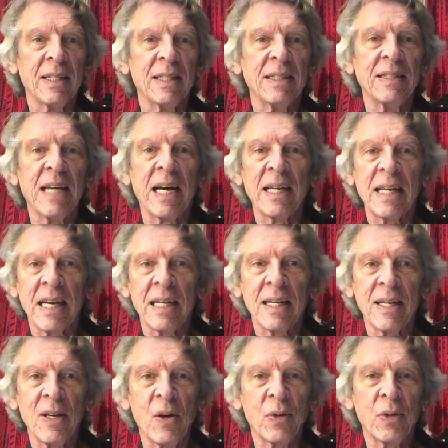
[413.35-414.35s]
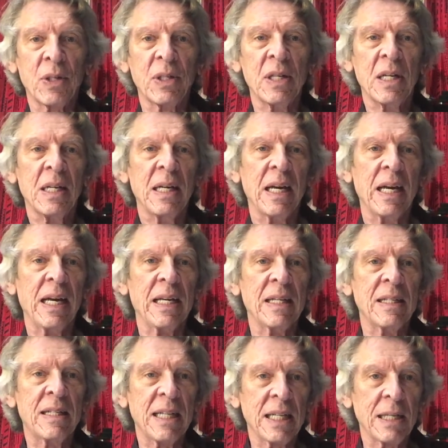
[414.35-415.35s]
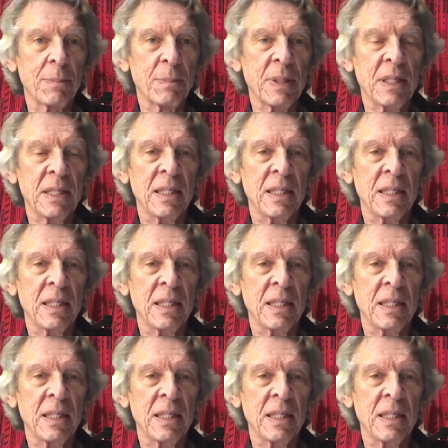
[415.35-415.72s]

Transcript: Diane, the owner, and Dilip,